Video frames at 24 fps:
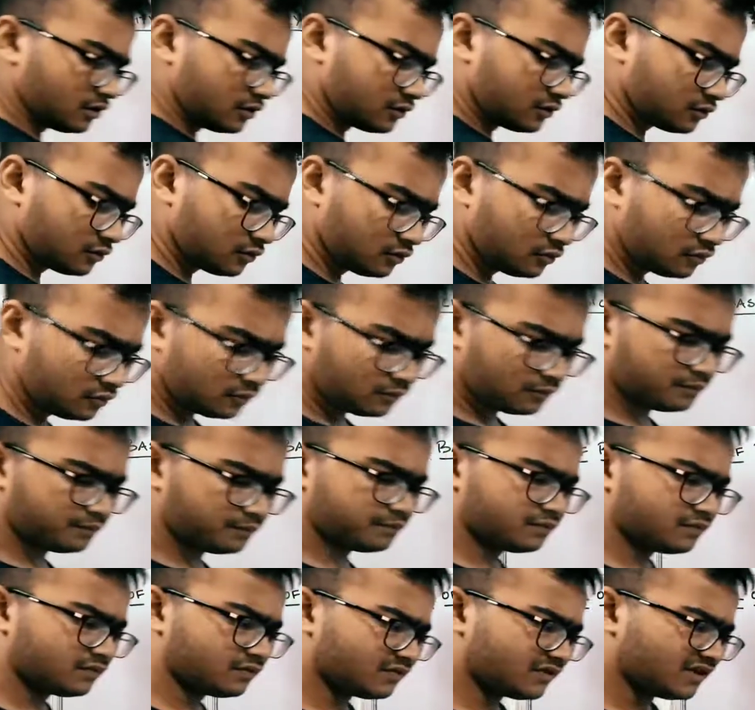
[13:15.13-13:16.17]
So
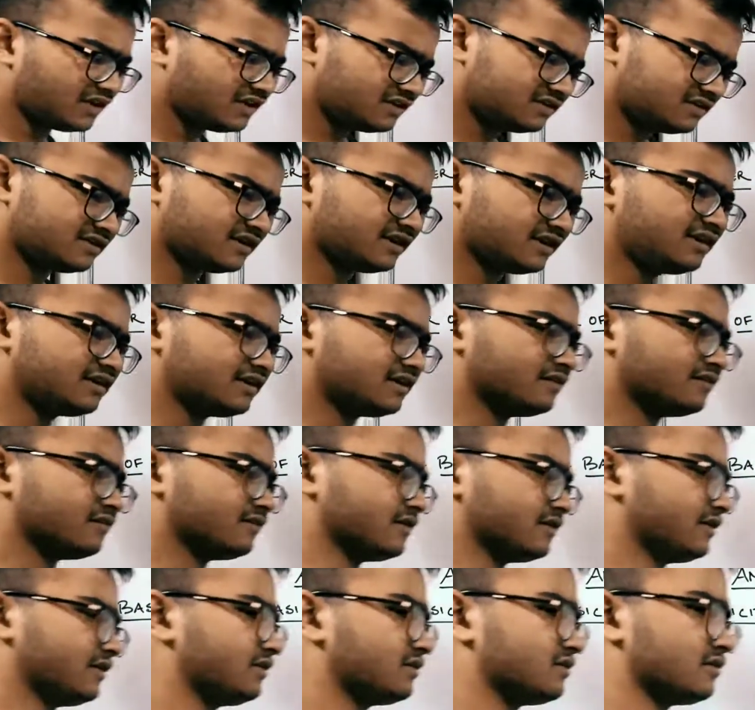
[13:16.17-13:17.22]
in steric
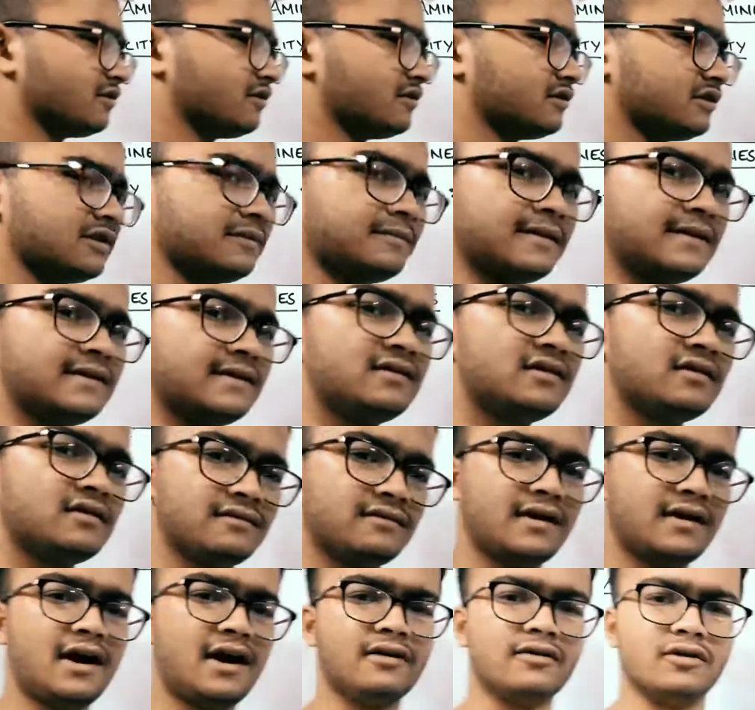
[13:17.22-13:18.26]
hindrance, on the basis of
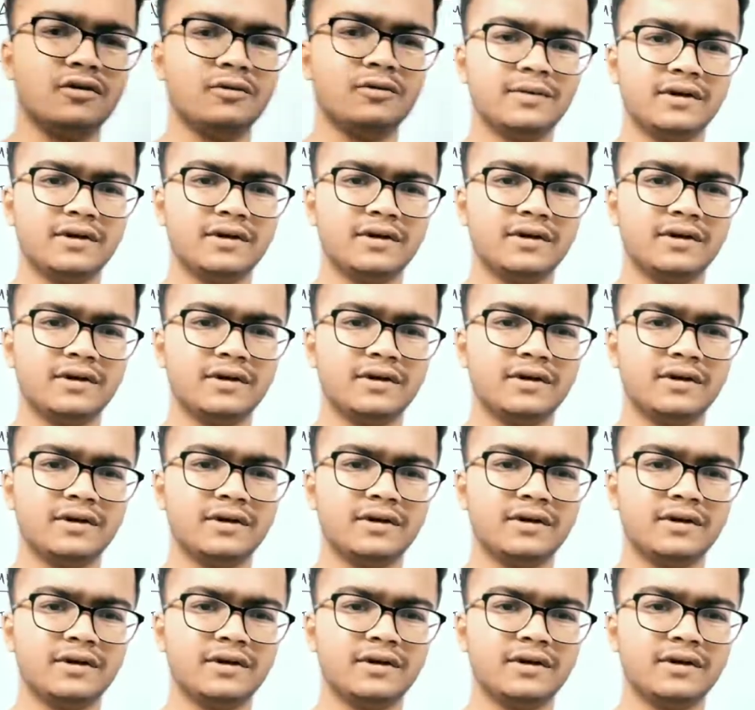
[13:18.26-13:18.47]
R group,